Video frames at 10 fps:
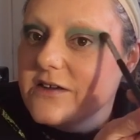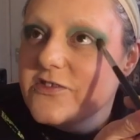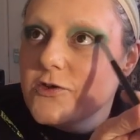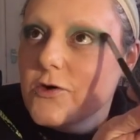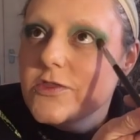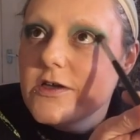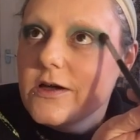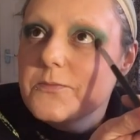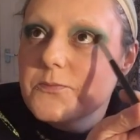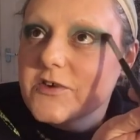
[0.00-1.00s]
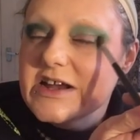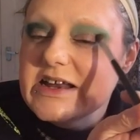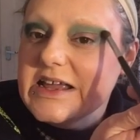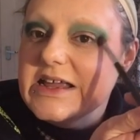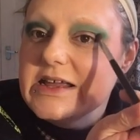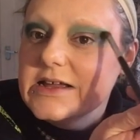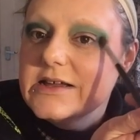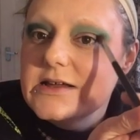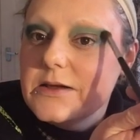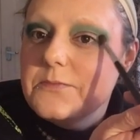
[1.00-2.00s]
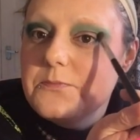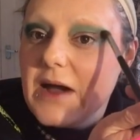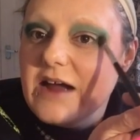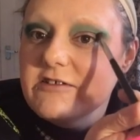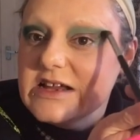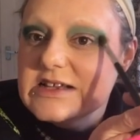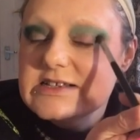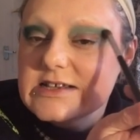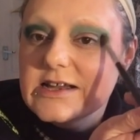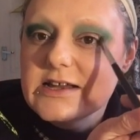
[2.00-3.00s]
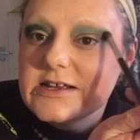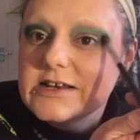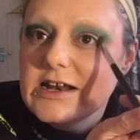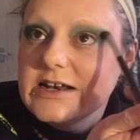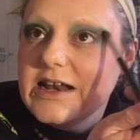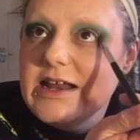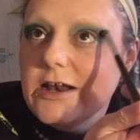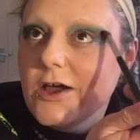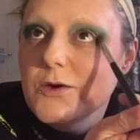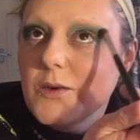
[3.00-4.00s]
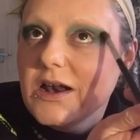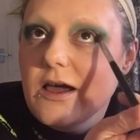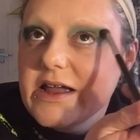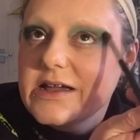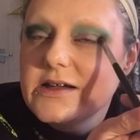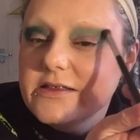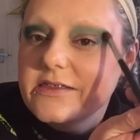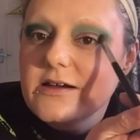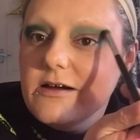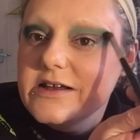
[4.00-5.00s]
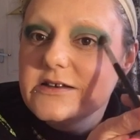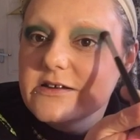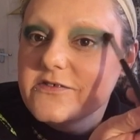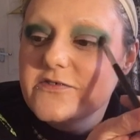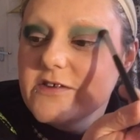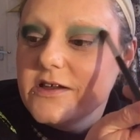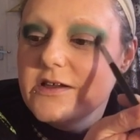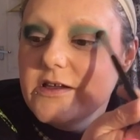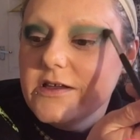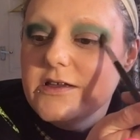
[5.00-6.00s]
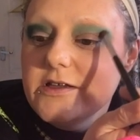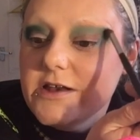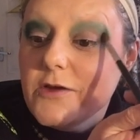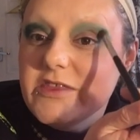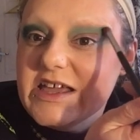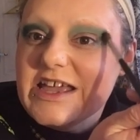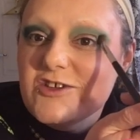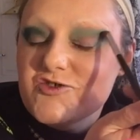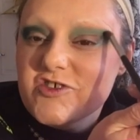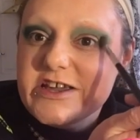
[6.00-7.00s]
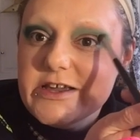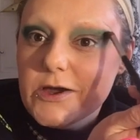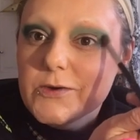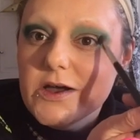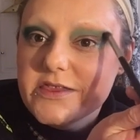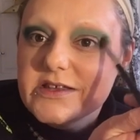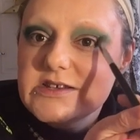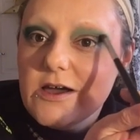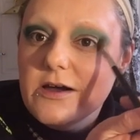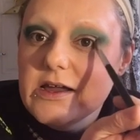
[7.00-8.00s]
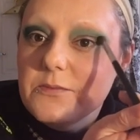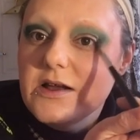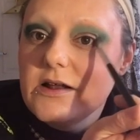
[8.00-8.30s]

of thought that Britney, Paris and Lilo were like the kind of, you know, the it trio at the time.